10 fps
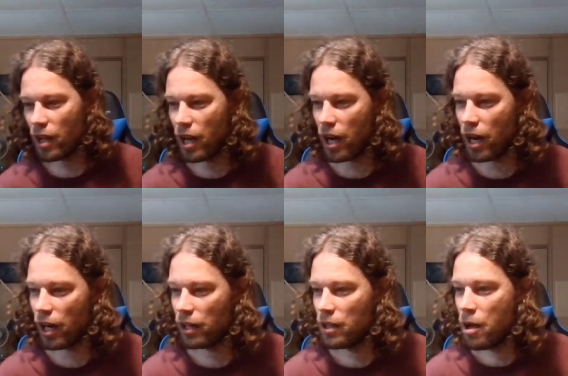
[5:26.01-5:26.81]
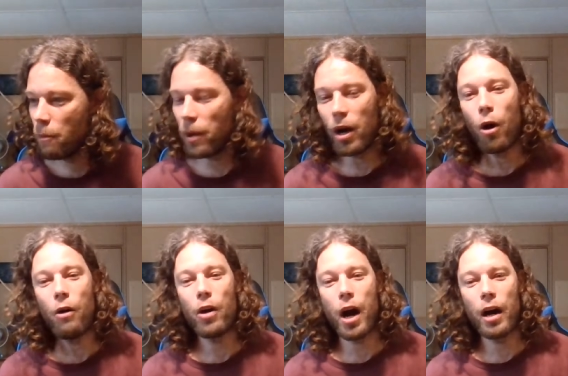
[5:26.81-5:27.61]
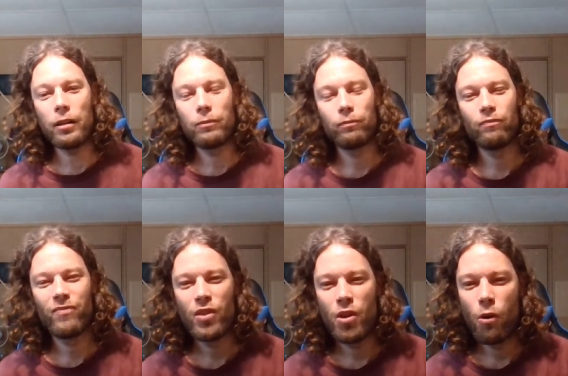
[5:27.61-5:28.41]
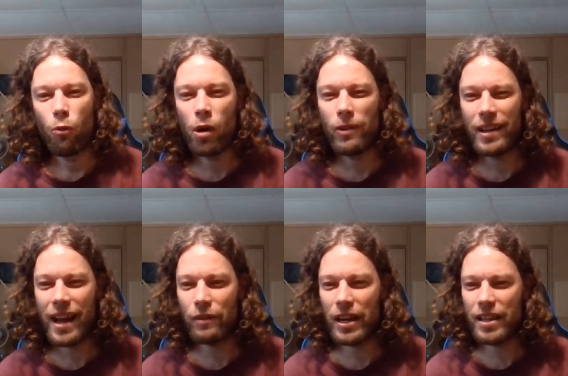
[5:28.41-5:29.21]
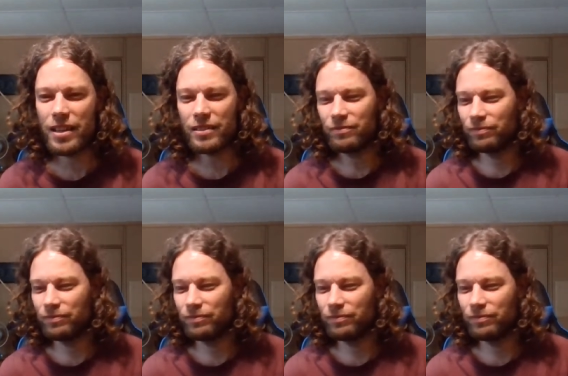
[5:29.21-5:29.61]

Uh, but overall, what would I rate it?